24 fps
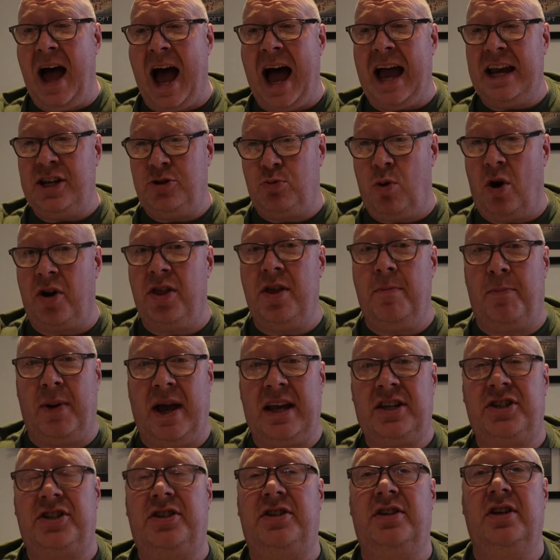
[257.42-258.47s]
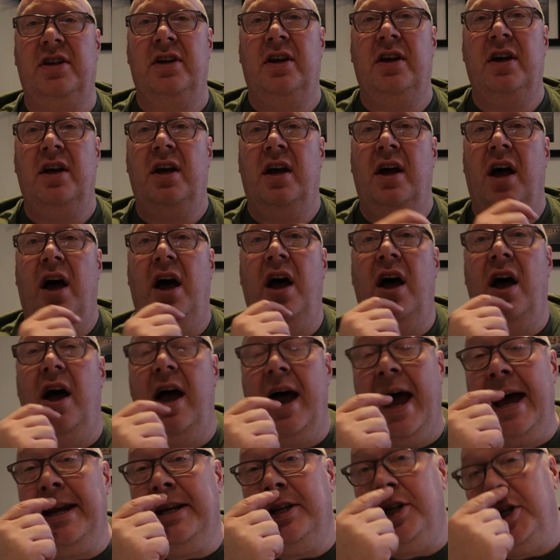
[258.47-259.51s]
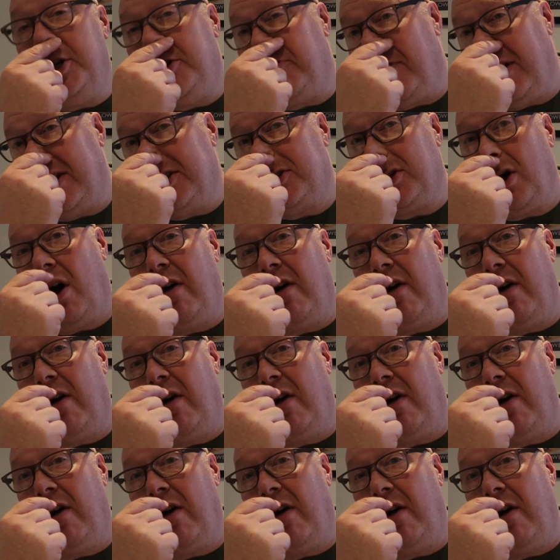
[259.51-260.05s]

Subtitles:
That is one of the best energy drinks